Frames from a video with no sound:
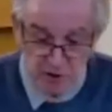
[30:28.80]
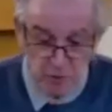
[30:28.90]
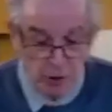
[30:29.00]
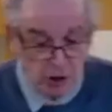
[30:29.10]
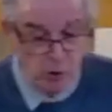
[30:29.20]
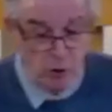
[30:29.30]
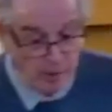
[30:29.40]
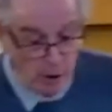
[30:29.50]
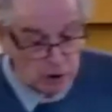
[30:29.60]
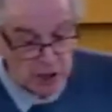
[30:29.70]
this morning who am
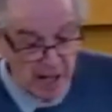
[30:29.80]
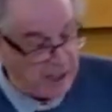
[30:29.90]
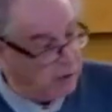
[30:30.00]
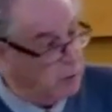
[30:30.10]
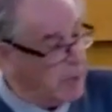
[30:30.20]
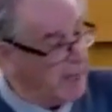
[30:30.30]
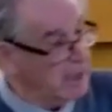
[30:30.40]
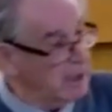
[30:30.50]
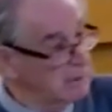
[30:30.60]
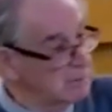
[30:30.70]
I most like?
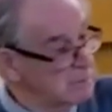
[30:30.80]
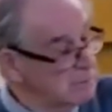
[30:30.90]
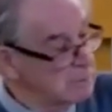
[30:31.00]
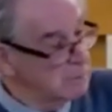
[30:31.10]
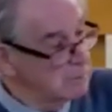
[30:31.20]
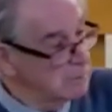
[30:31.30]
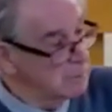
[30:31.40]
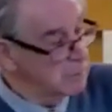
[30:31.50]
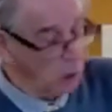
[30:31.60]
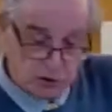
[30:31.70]
Rebecca
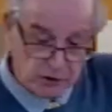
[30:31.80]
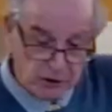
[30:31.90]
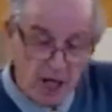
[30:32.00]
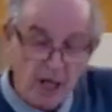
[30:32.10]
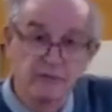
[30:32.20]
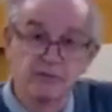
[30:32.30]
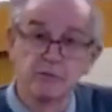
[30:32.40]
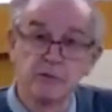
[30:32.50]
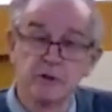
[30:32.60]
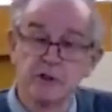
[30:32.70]
lost her life.
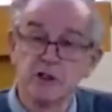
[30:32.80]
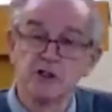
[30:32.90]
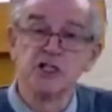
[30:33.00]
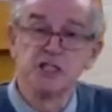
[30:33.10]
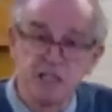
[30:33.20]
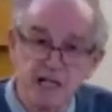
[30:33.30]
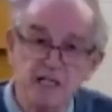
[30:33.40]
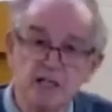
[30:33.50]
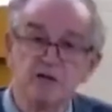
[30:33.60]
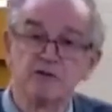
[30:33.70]
She
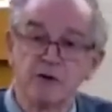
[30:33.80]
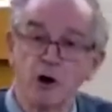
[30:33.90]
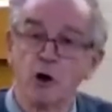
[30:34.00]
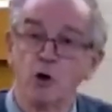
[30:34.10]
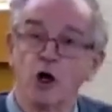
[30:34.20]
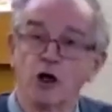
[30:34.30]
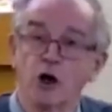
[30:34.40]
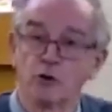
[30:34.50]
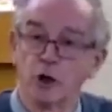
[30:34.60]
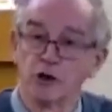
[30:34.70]
didn't follow what
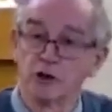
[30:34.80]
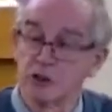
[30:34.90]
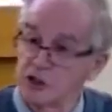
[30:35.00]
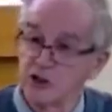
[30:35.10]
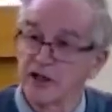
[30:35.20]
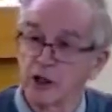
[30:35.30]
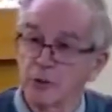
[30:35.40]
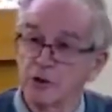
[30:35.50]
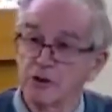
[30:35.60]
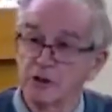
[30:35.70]
God wanted, she had the
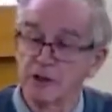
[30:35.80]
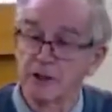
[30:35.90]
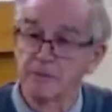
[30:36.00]
opportunity.